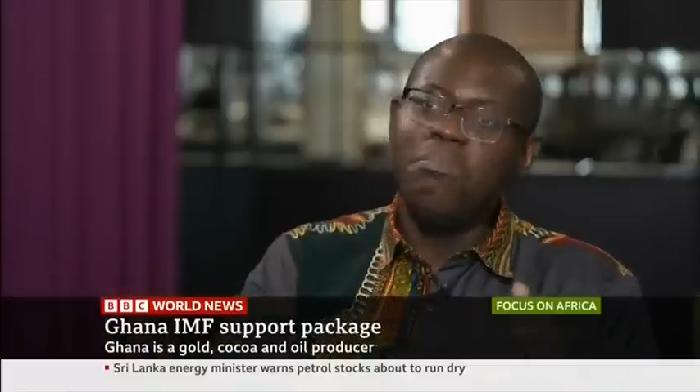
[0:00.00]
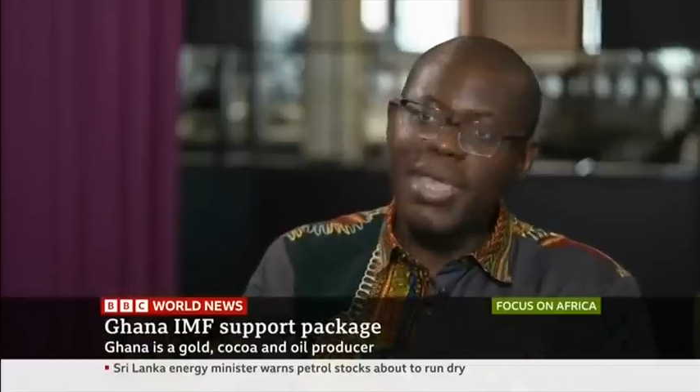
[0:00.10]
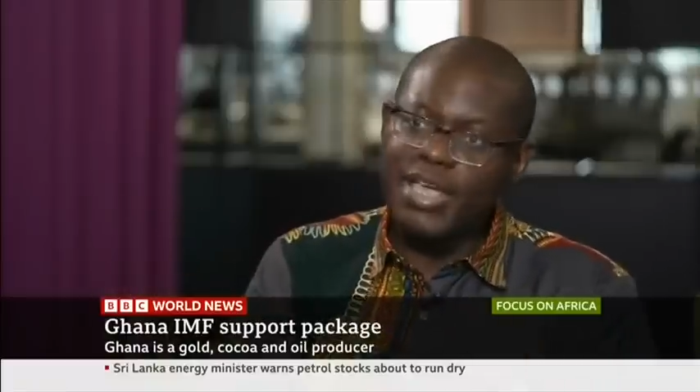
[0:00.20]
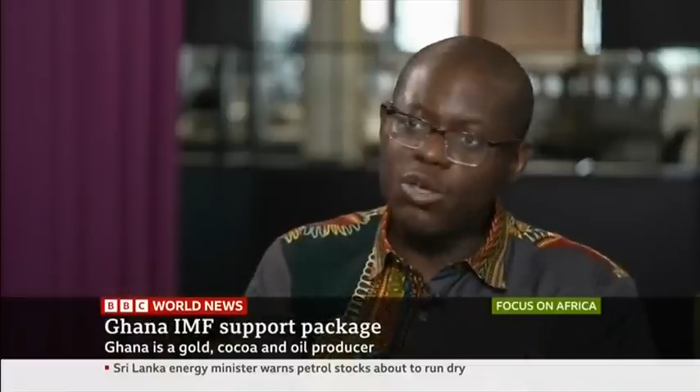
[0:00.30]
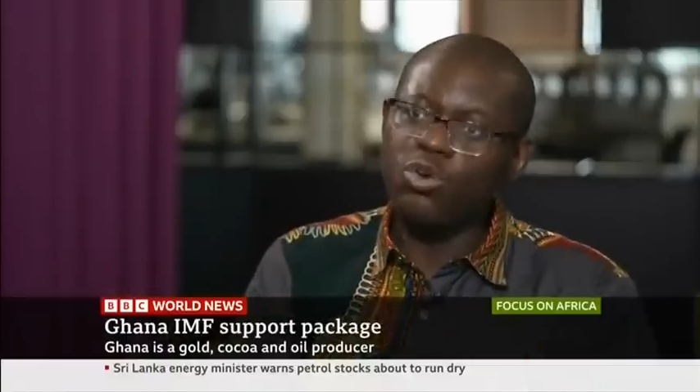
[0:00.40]

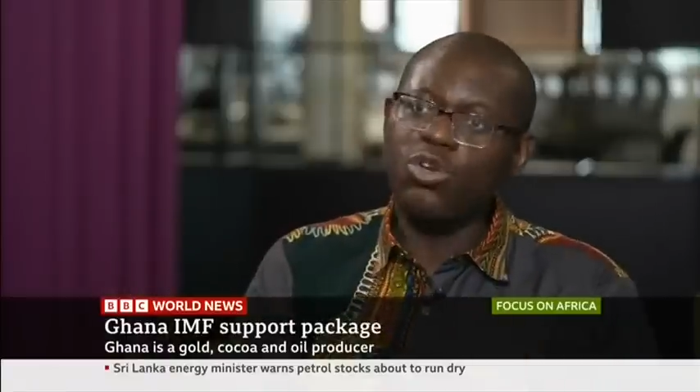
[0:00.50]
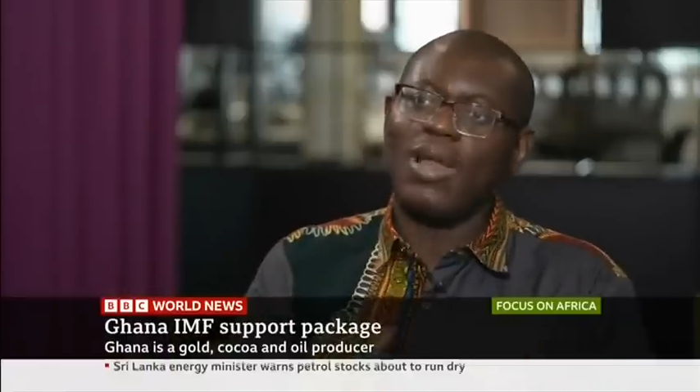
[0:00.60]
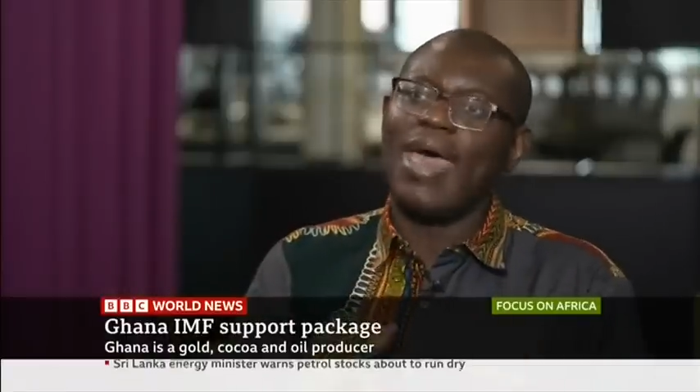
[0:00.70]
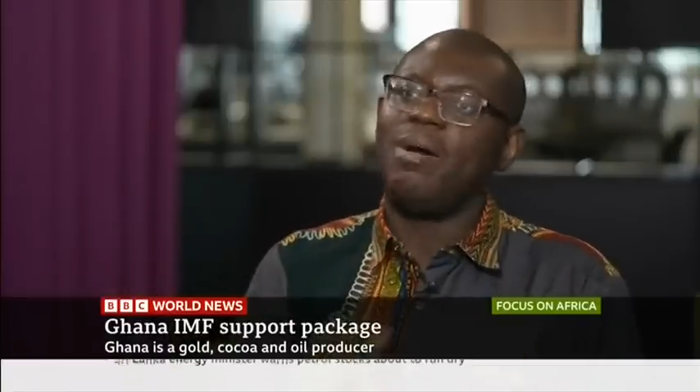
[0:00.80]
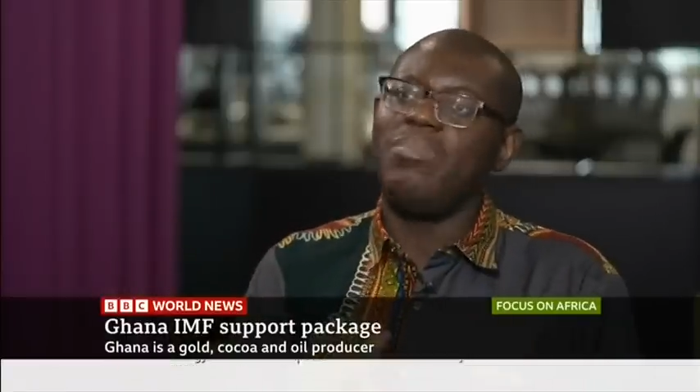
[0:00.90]
making good
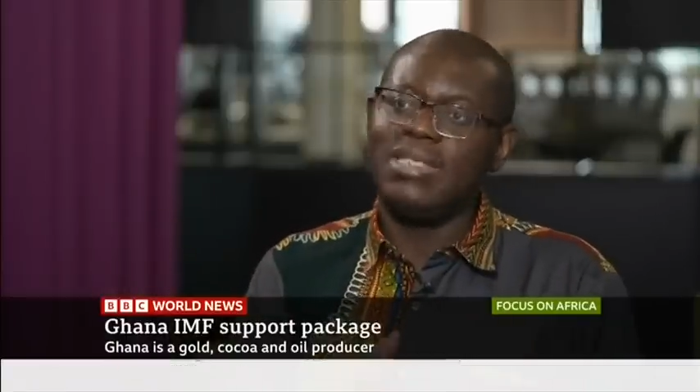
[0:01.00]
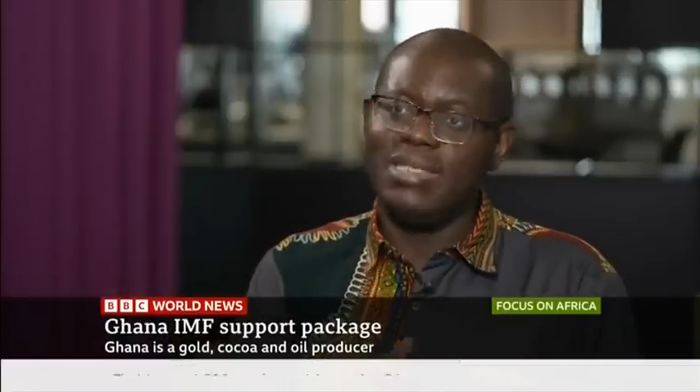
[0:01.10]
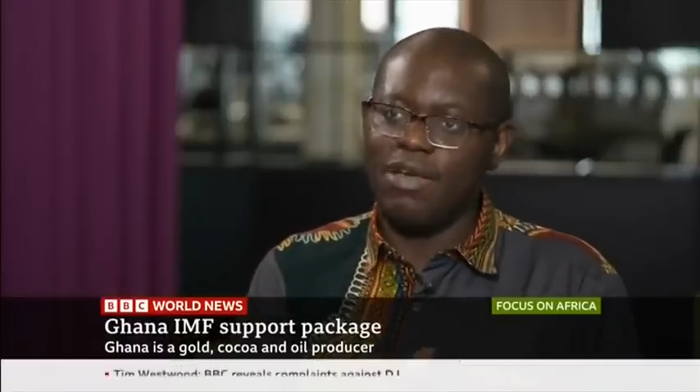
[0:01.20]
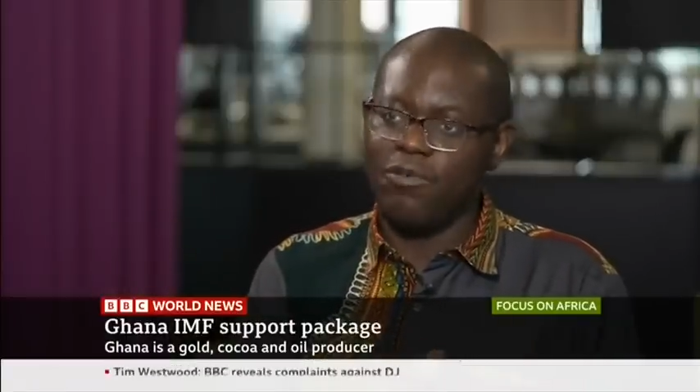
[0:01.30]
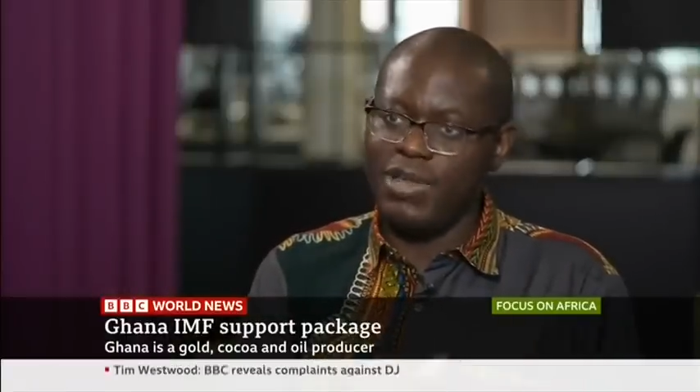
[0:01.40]
on
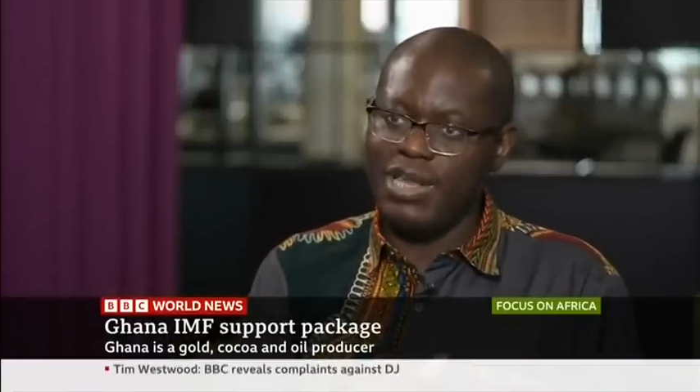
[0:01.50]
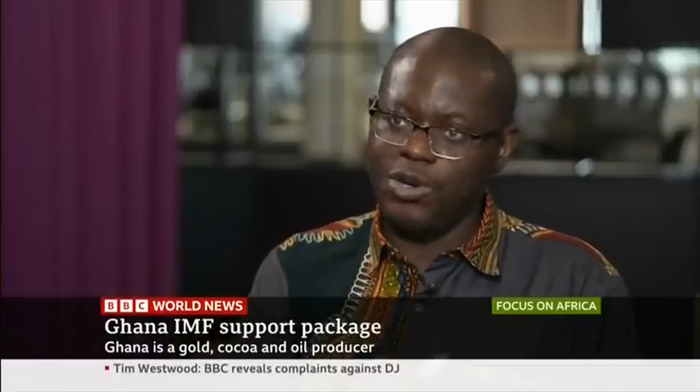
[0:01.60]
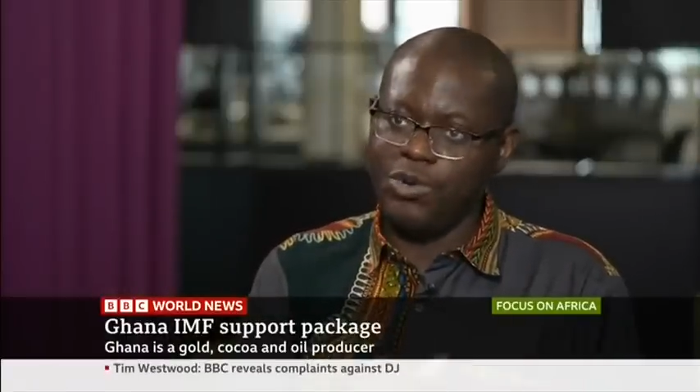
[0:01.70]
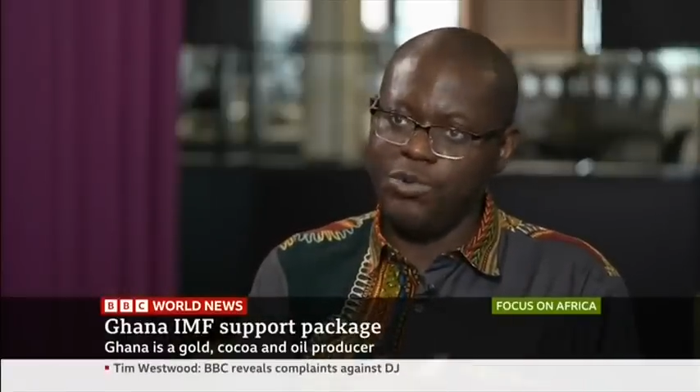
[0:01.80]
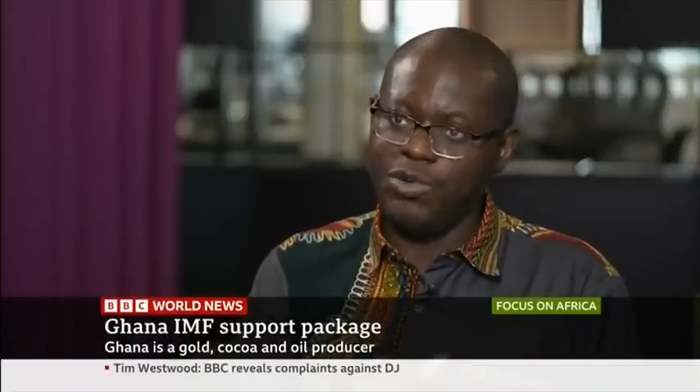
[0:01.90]
liabilities that have already
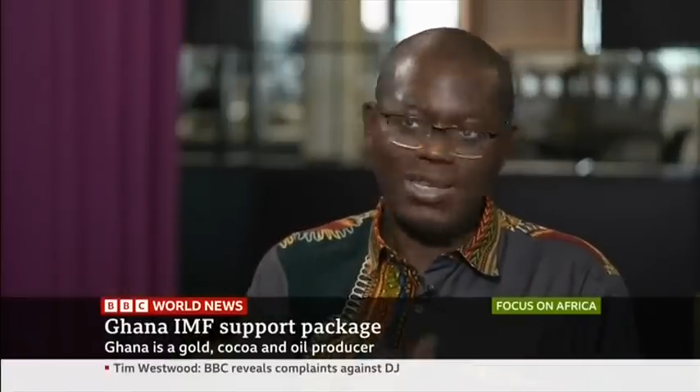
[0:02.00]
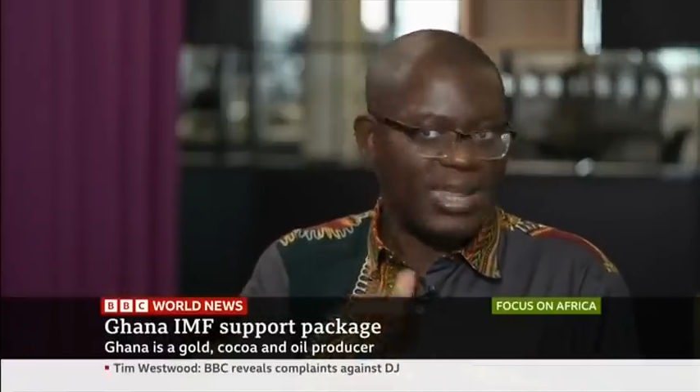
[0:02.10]
accrued.